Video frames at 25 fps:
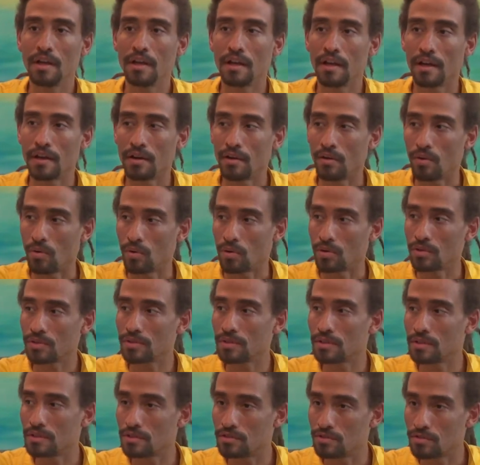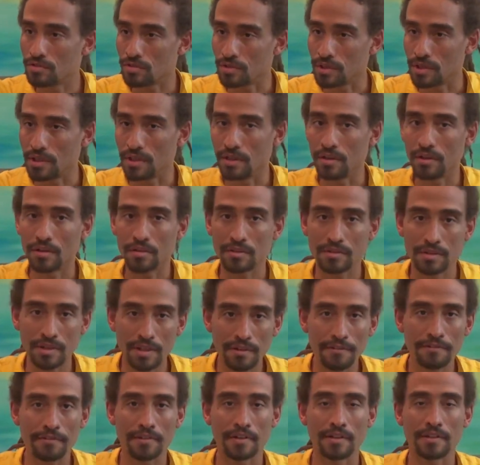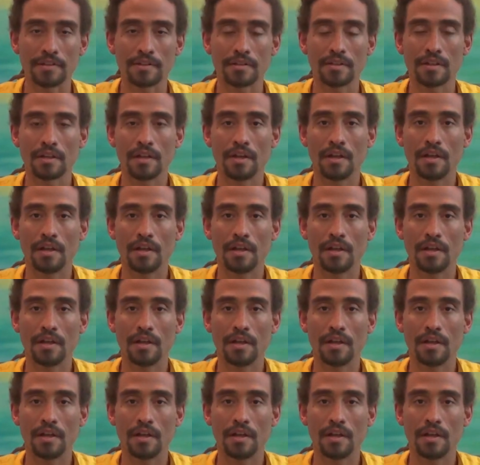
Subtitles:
And a horse and a tree are different.